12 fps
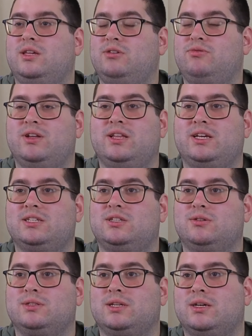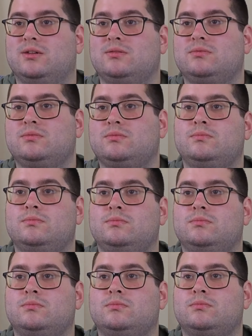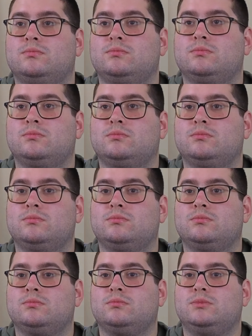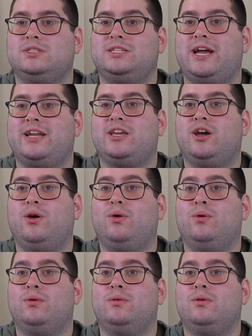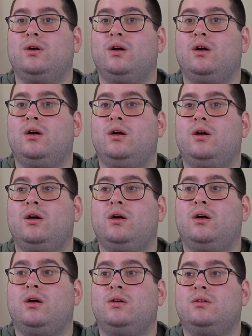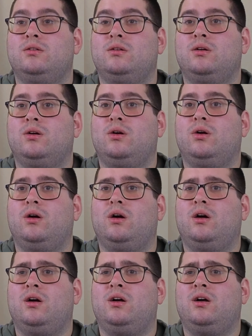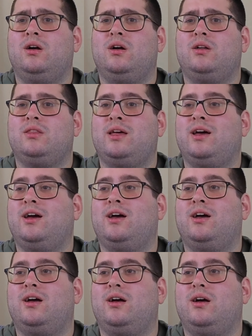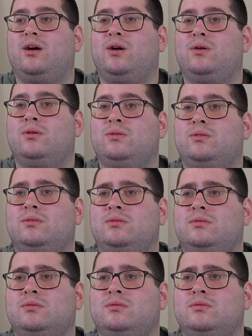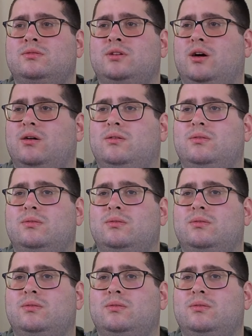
He really is losing it. Something cool. Hey, Daddy-O. Gotta Daddy-O. Lavatory if you catch my drift. Hang ten. The oh. Nailed it. No.